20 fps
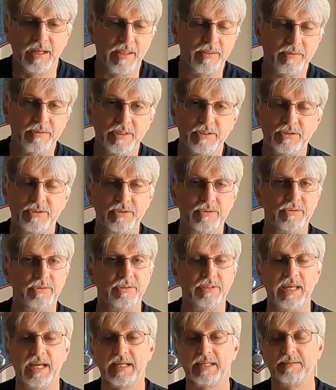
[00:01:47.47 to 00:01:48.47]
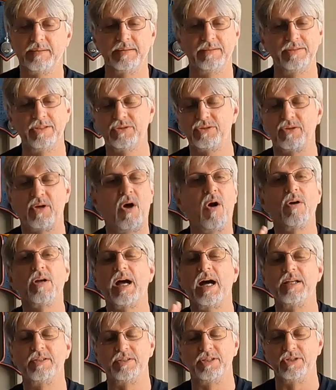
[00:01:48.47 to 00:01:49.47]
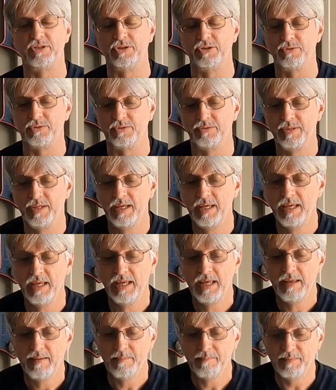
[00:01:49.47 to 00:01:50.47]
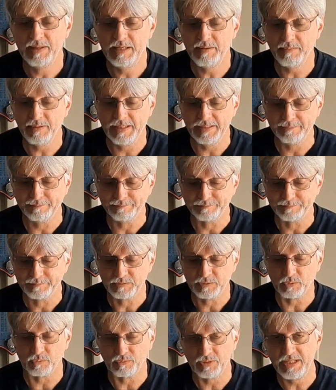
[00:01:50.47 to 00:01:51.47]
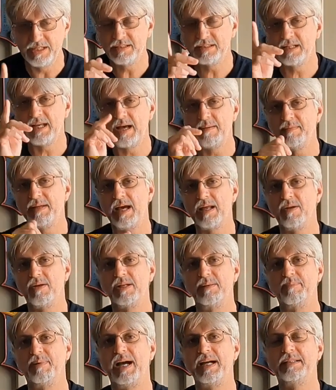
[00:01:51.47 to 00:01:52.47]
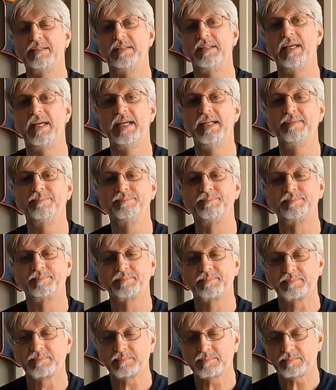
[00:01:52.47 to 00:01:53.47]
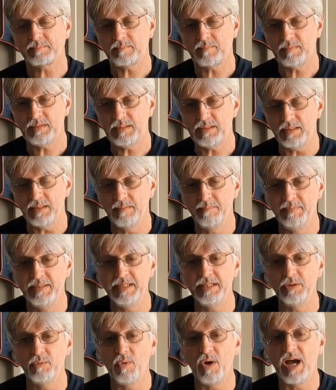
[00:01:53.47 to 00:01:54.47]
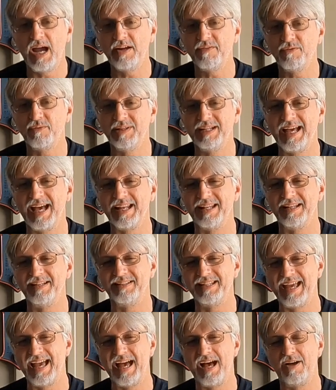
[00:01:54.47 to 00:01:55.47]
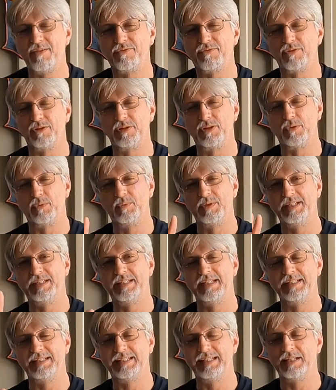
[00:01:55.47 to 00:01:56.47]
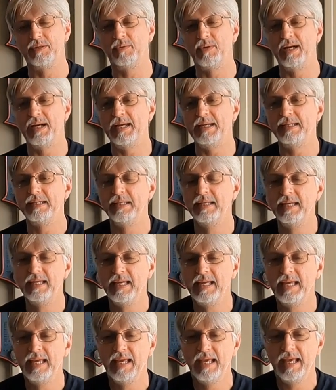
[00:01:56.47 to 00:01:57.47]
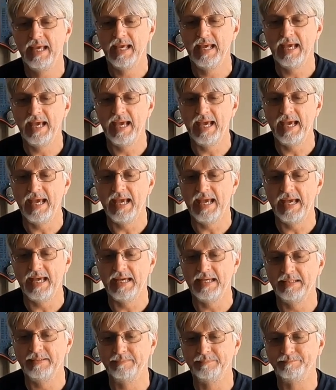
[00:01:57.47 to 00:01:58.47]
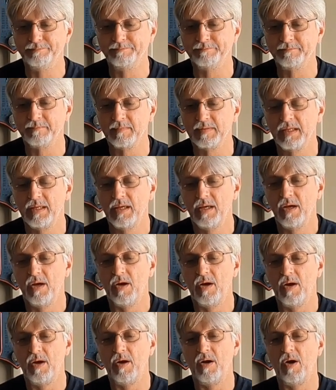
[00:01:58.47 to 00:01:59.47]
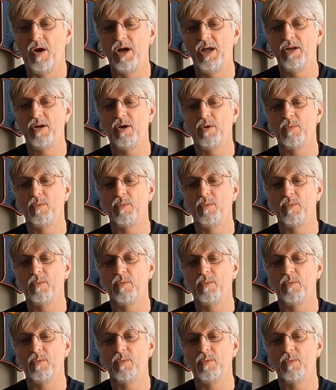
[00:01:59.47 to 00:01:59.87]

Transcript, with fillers: and other issues, neck, just all kinds of issues. But anyway, the reason I'm not on the bike today, me and the wife went out of town for a little weekend getaway and on